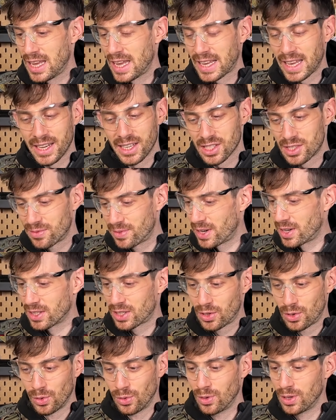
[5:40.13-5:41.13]
Again, it's very
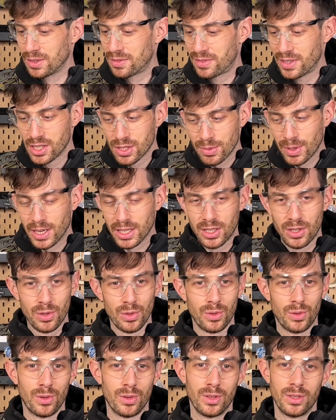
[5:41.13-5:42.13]
cool, it feels very
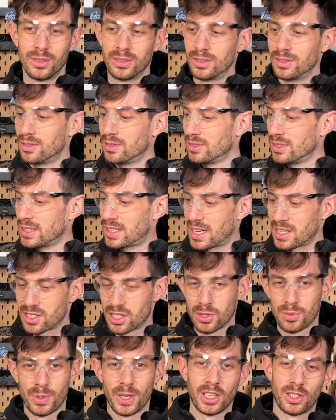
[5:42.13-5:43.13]
cool, it has
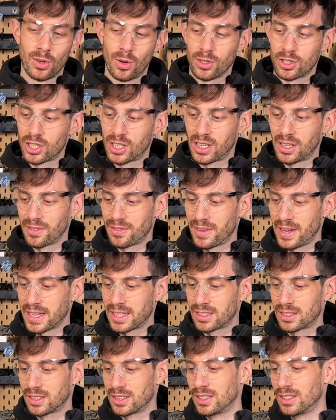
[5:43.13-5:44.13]
this psychological
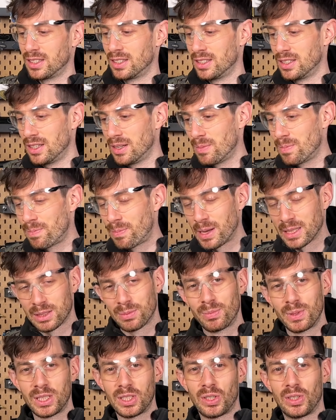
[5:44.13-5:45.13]
effect,
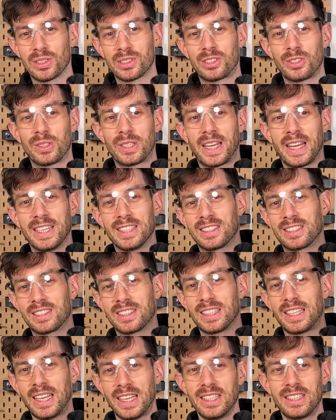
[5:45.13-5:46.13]
but because you can't
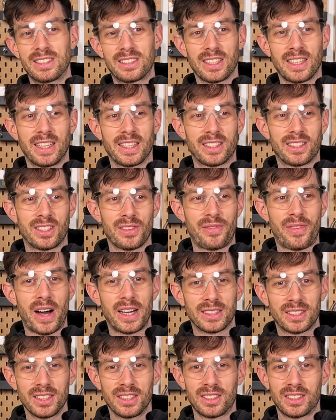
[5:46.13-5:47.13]
hit at
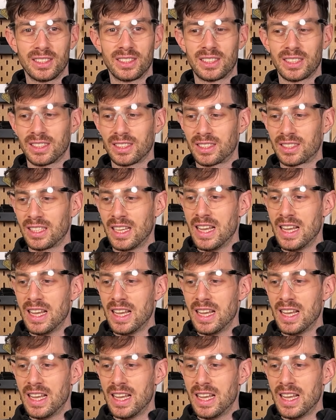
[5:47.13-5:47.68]
far distances,